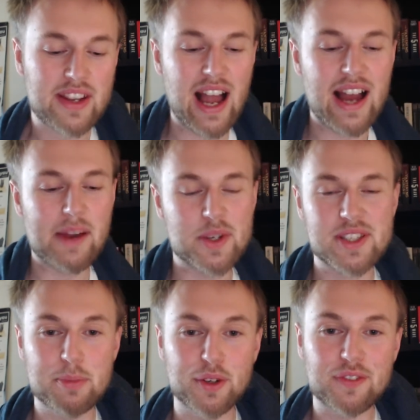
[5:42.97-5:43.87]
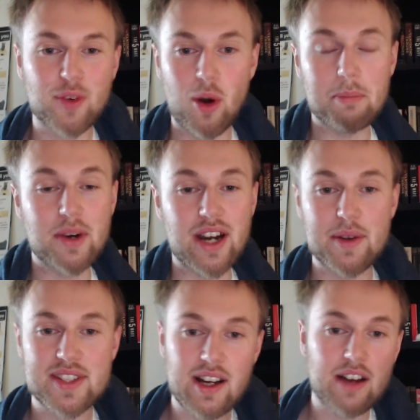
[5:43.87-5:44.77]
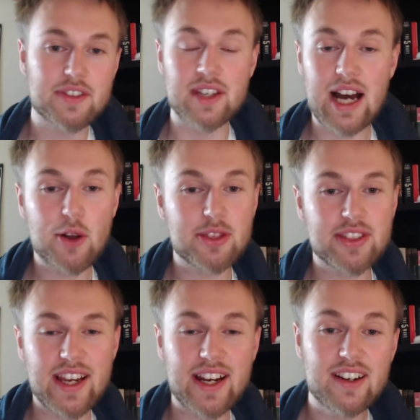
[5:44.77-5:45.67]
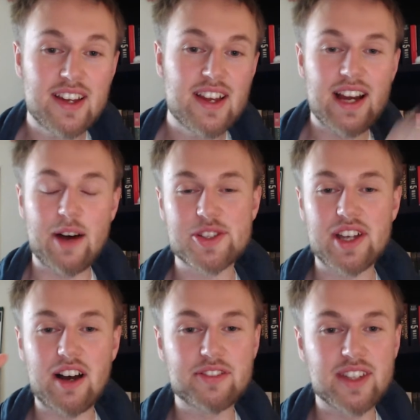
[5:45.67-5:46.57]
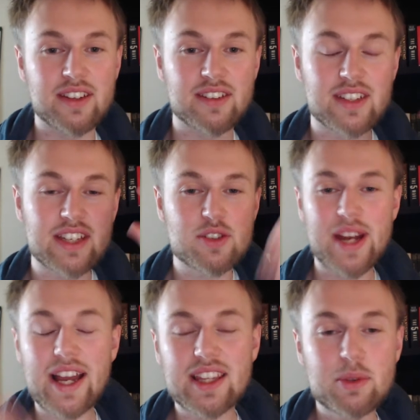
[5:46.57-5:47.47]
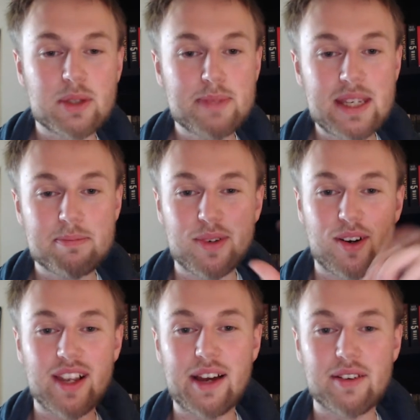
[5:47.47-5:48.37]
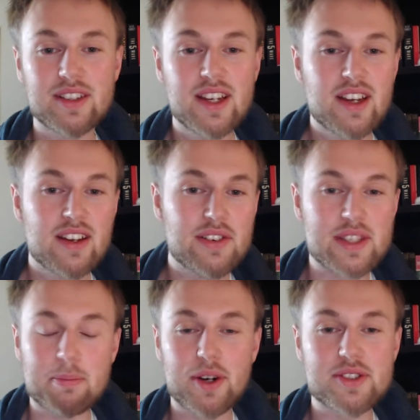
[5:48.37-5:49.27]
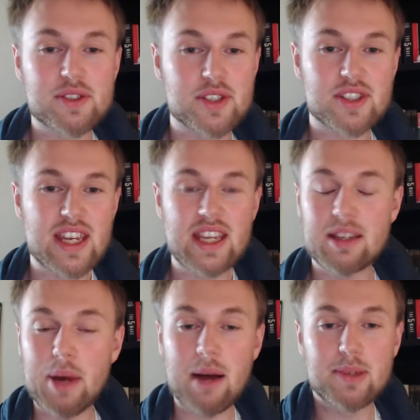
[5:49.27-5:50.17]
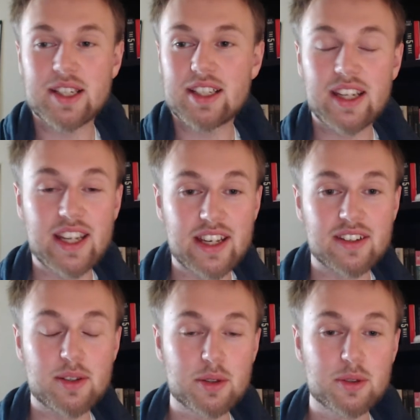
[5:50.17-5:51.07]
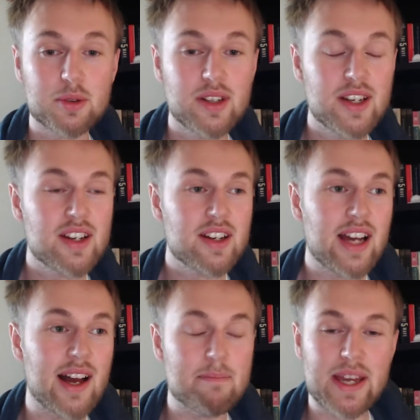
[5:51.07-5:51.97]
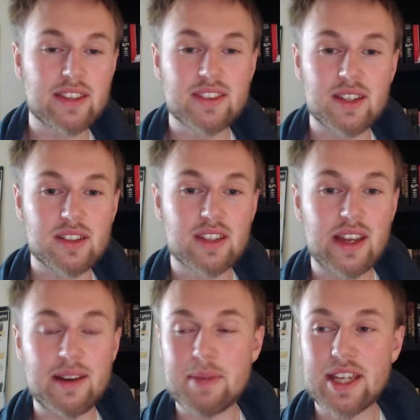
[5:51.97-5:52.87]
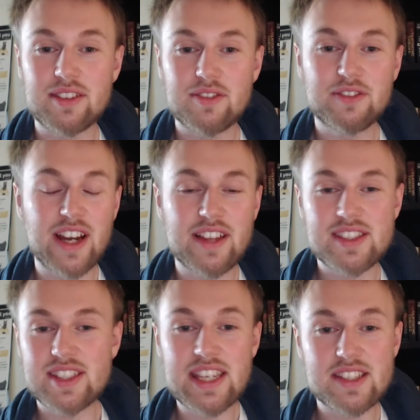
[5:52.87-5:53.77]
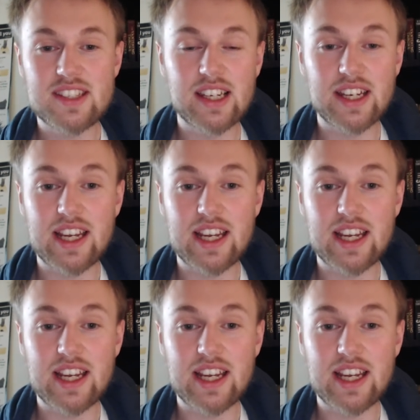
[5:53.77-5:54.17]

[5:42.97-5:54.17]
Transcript: I was a performer, I was often out there, I was often interacting with people, I was a person who sang publicly and who met and made friends easily.